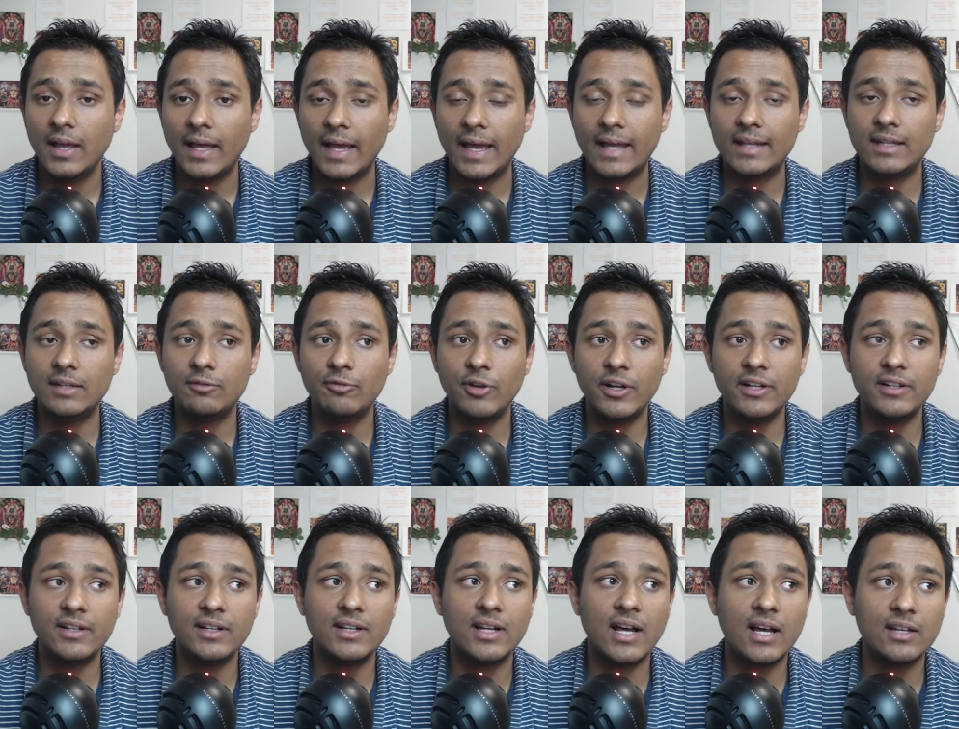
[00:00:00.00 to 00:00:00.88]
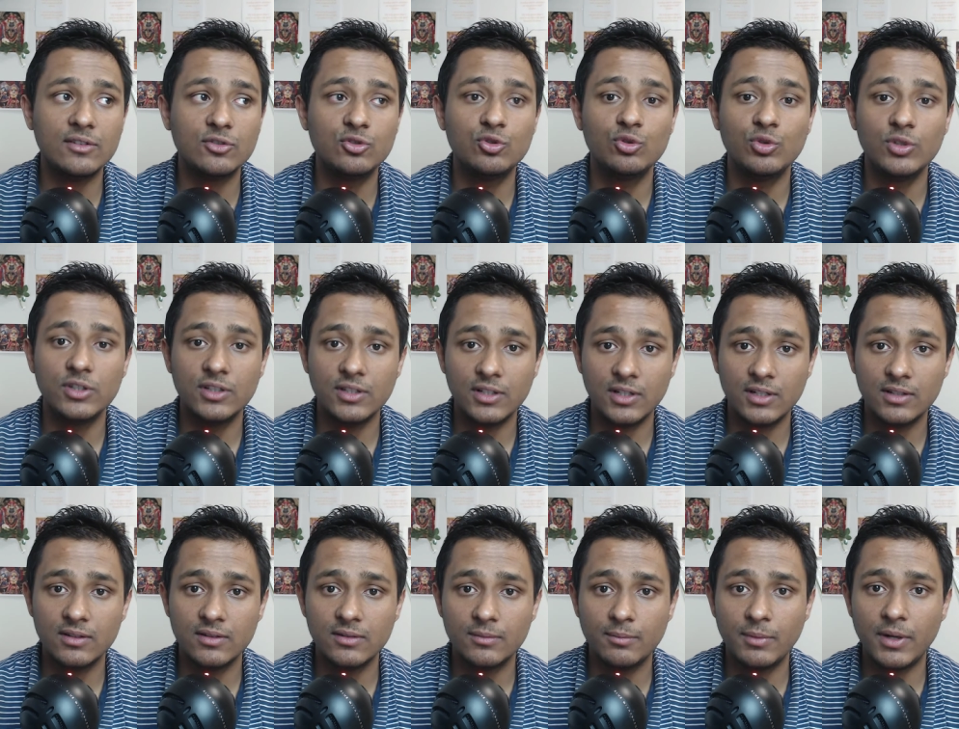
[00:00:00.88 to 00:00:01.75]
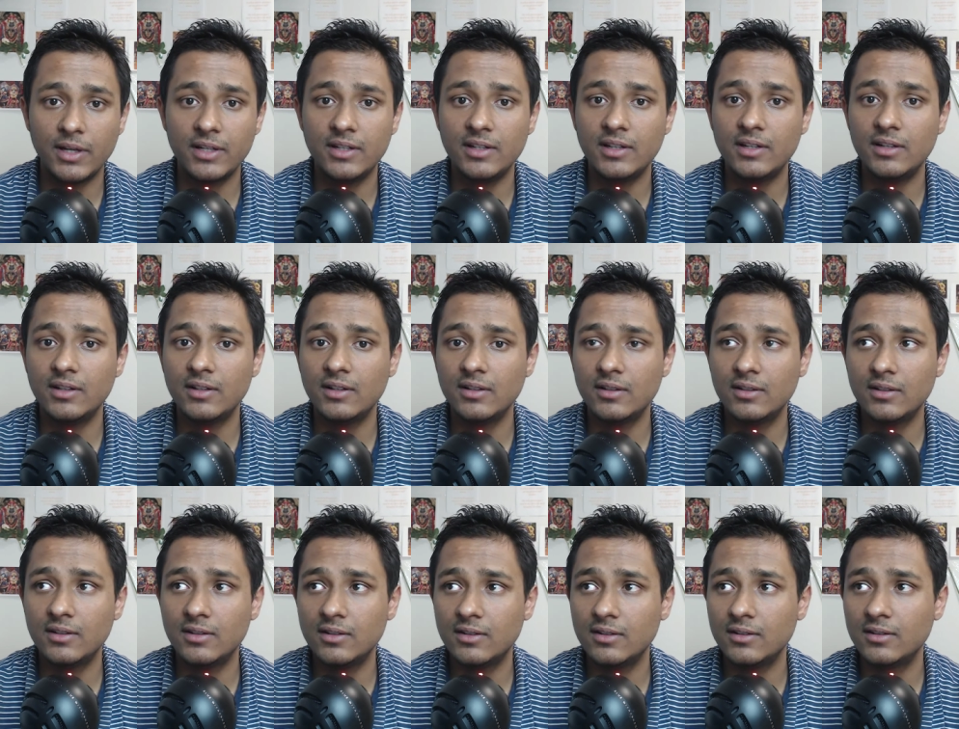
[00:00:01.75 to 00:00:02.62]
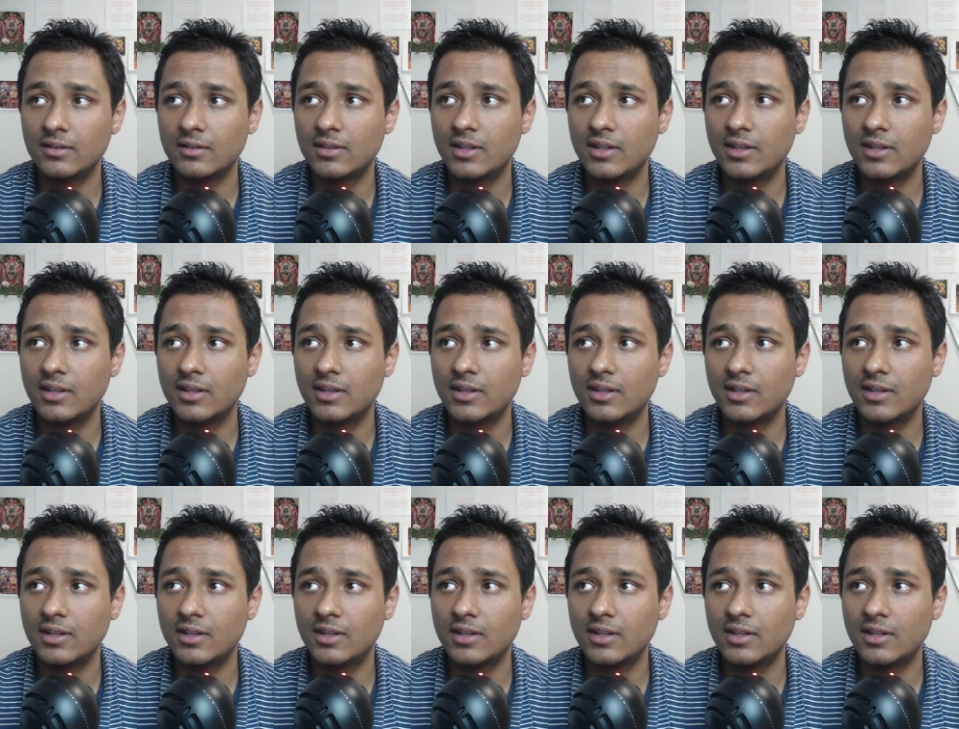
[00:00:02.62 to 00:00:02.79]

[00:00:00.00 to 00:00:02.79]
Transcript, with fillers: and he went and asked to Indra my dear uh,